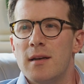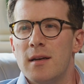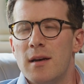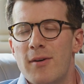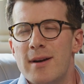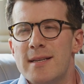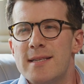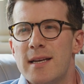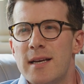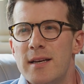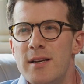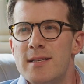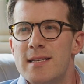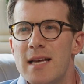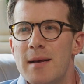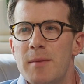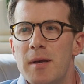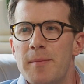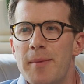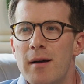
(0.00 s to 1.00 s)
Loretta, can you
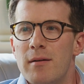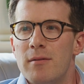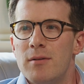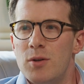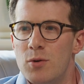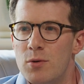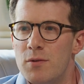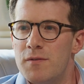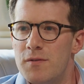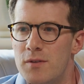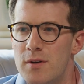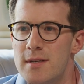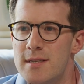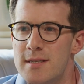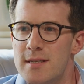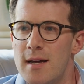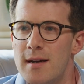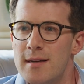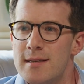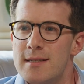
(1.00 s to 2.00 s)
tell me about your
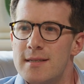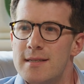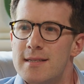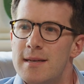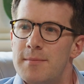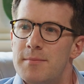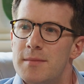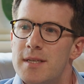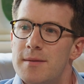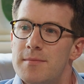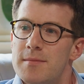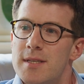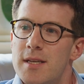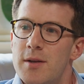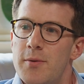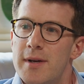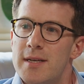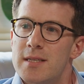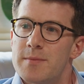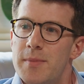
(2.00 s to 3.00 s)
first signs and symptoms
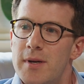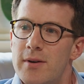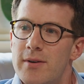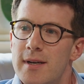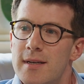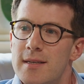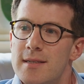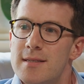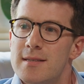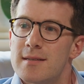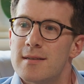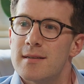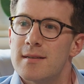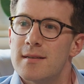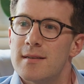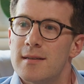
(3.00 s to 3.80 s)
that you experienced?